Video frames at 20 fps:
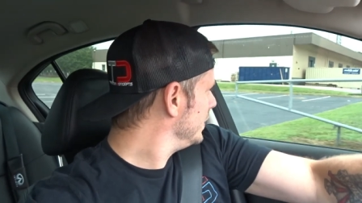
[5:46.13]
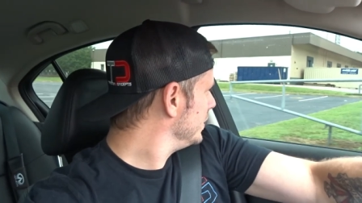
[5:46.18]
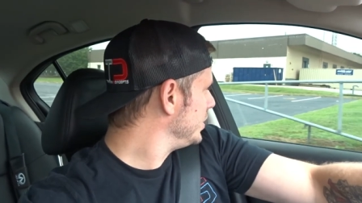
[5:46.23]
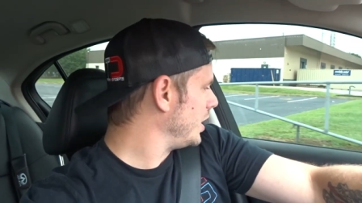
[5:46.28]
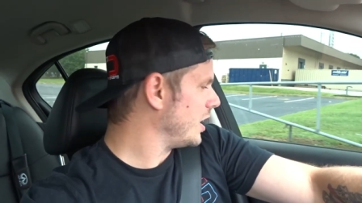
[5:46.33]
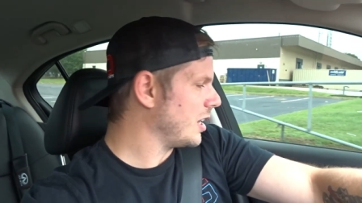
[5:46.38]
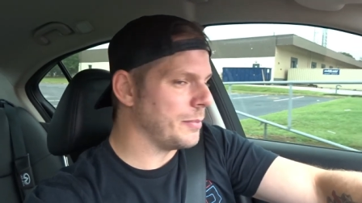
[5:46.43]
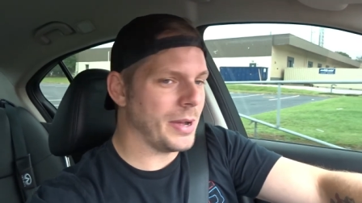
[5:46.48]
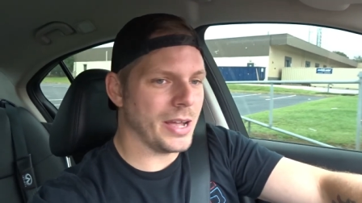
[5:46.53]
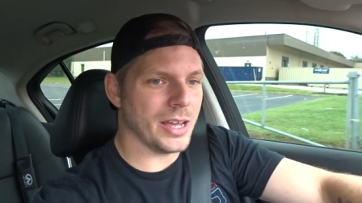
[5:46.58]

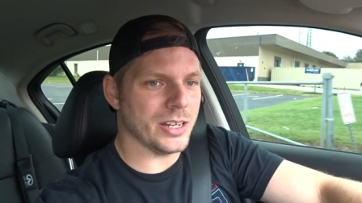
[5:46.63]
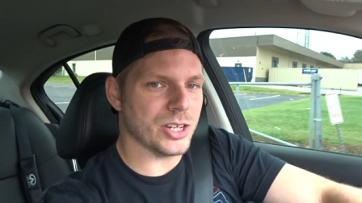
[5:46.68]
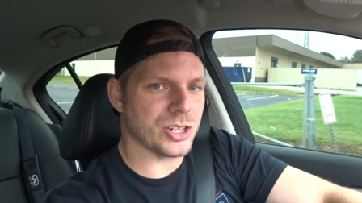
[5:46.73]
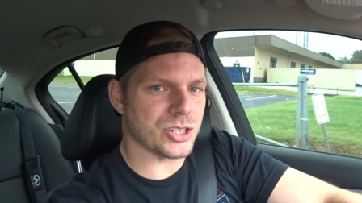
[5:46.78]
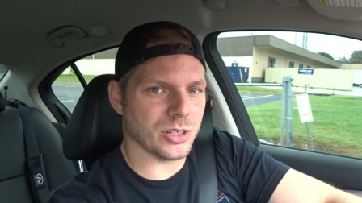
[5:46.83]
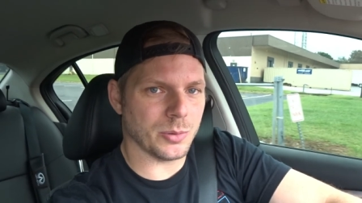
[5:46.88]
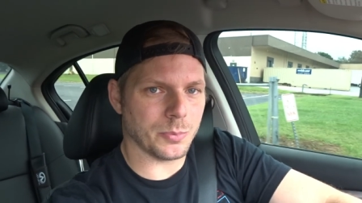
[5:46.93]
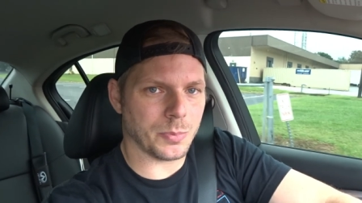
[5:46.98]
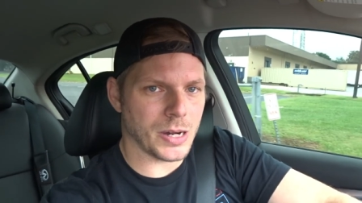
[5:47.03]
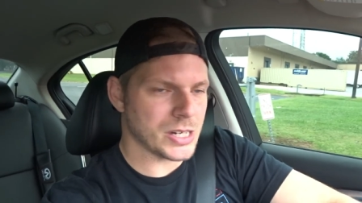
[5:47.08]
Check out my
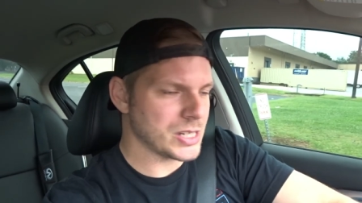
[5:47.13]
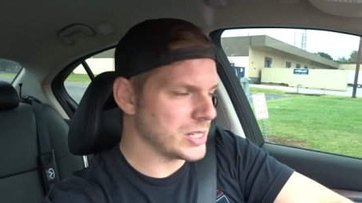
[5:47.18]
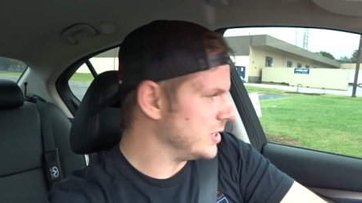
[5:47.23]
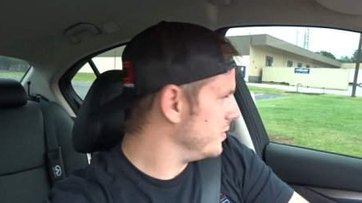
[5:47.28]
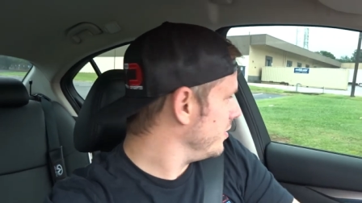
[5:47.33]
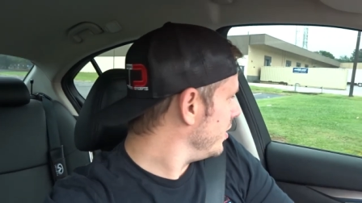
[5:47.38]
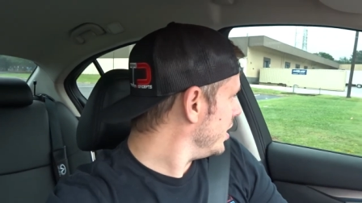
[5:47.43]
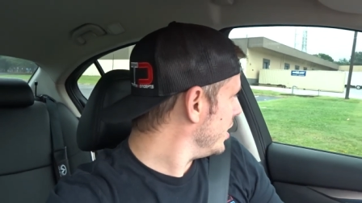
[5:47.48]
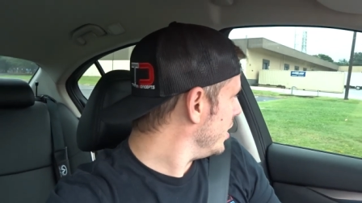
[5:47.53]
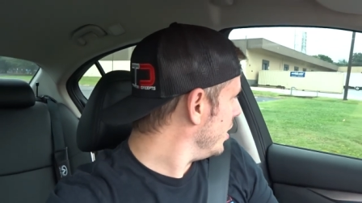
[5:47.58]
initial
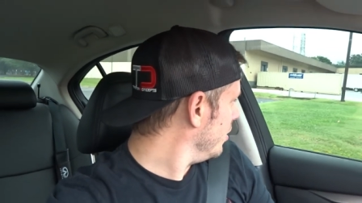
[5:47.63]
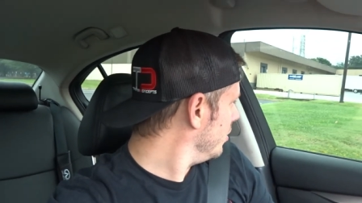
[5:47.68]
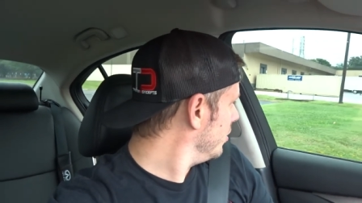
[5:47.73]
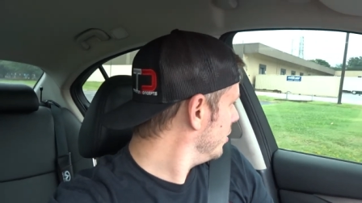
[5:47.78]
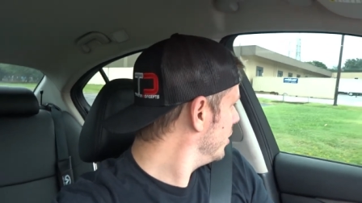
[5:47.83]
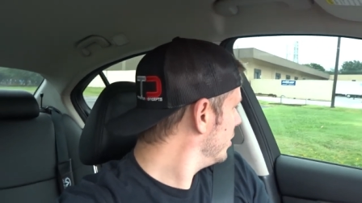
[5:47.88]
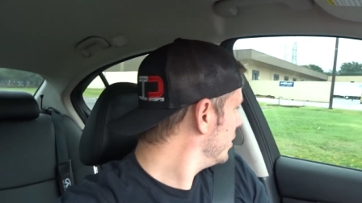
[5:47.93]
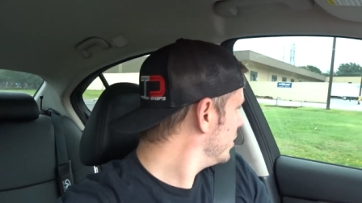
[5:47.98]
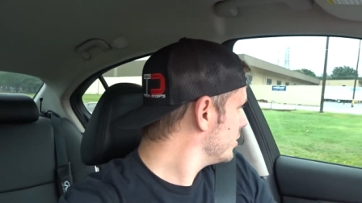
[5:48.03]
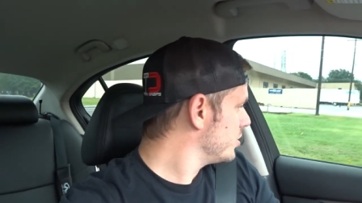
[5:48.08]
impressions video
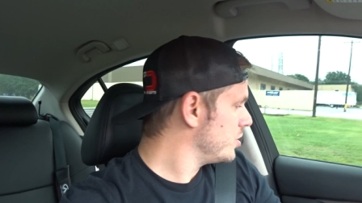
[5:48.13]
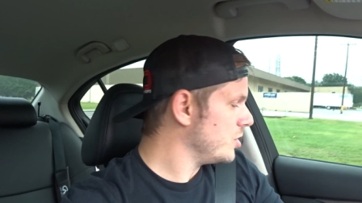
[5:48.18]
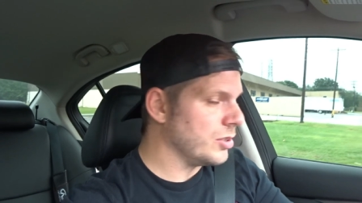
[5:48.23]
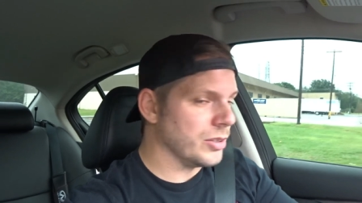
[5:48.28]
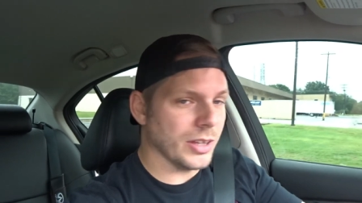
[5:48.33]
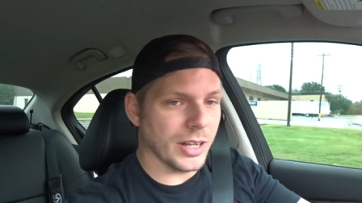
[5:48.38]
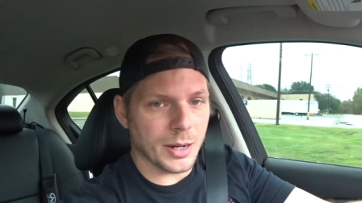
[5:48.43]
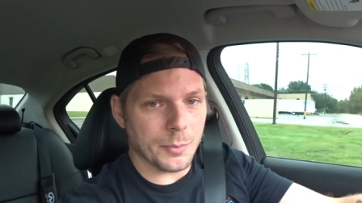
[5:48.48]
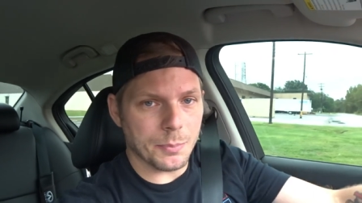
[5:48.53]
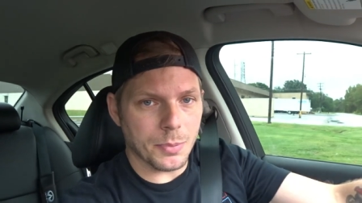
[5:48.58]

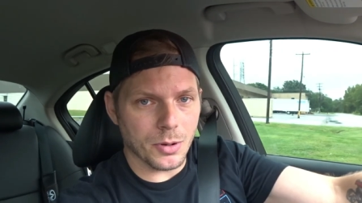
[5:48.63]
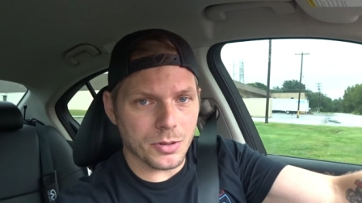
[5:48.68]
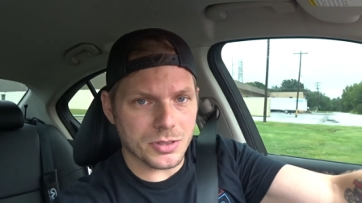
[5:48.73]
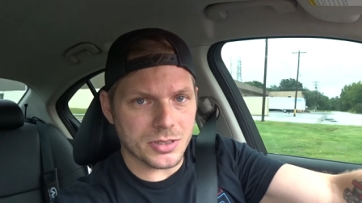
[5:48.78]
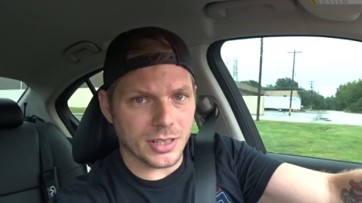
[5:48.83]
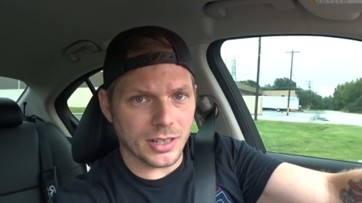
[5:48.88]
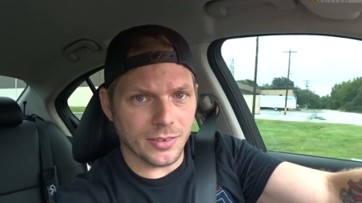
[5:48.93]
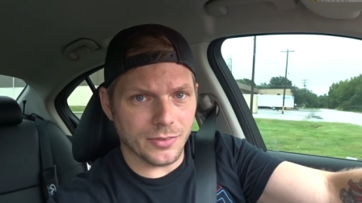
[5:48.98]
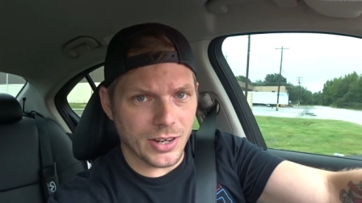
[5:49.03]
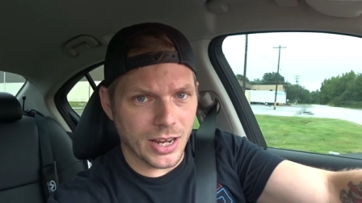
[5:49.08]
too that I
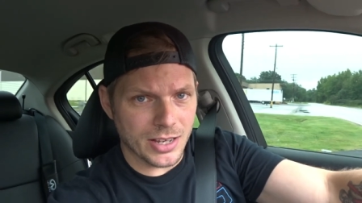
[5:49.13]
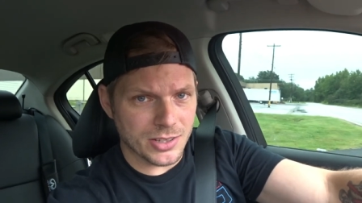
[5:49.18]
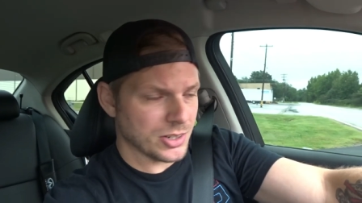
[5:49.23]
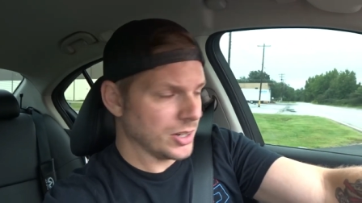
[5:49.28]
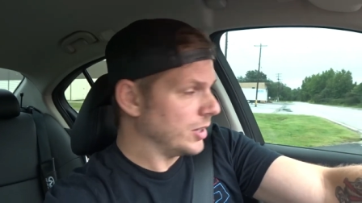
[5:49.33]
posted if you guys